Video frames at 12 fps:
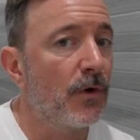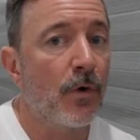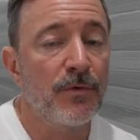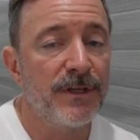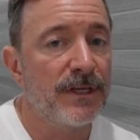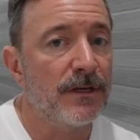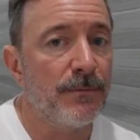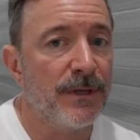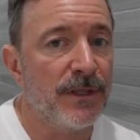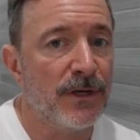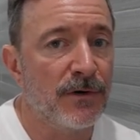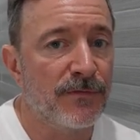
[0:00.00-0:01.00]
only going to
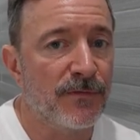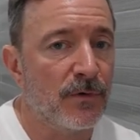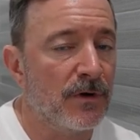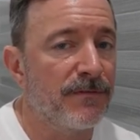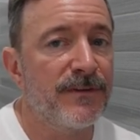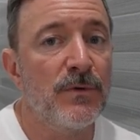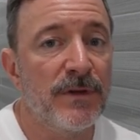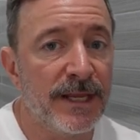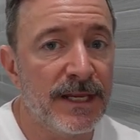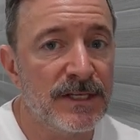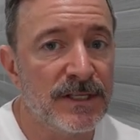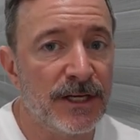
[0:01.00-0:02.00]
be there for a few
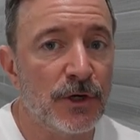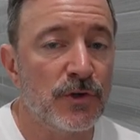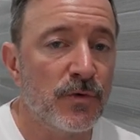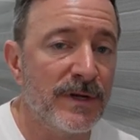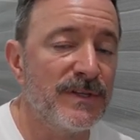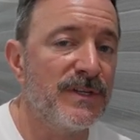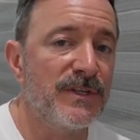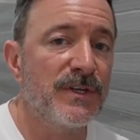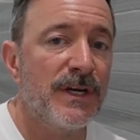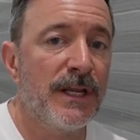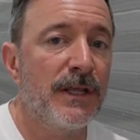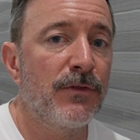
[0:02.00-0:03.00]
days, like you're
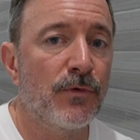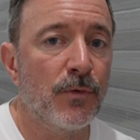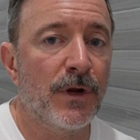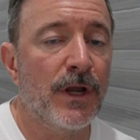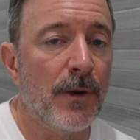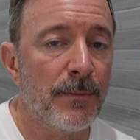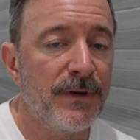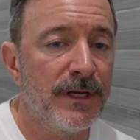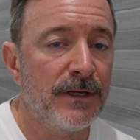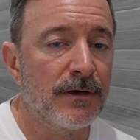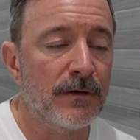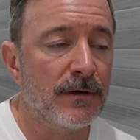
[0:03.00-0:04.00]
transitioning through a
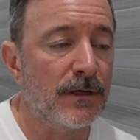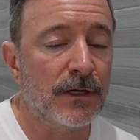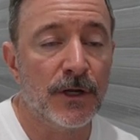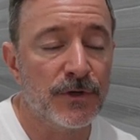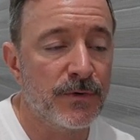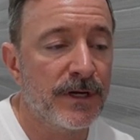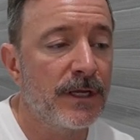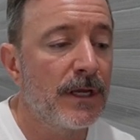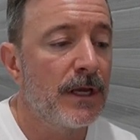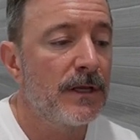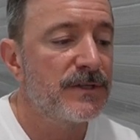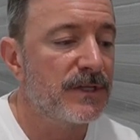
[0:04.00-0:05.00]
company or a country.
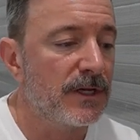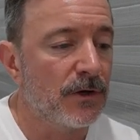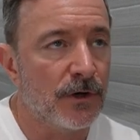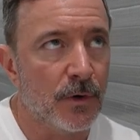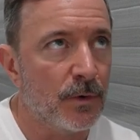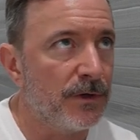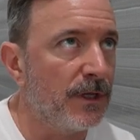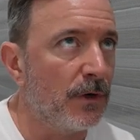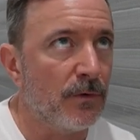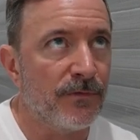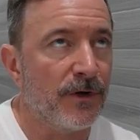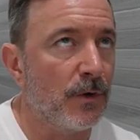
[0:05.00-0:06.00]
Say you're going,
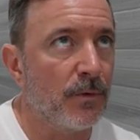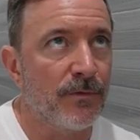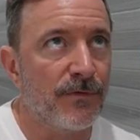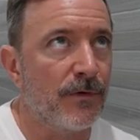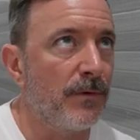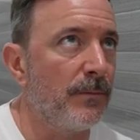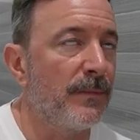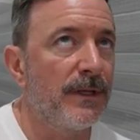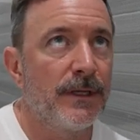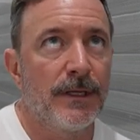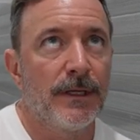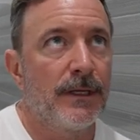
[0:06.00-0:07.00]
if you're going from,
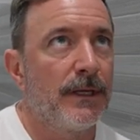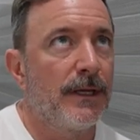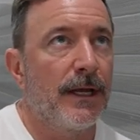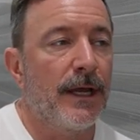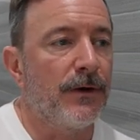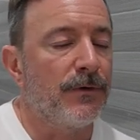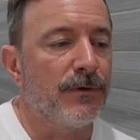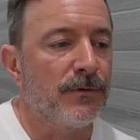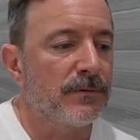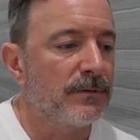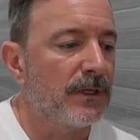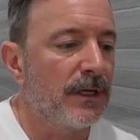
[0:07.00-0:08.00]
I don't
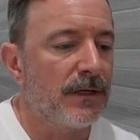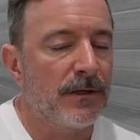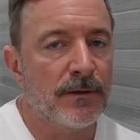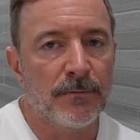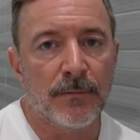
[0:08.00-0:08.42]
know,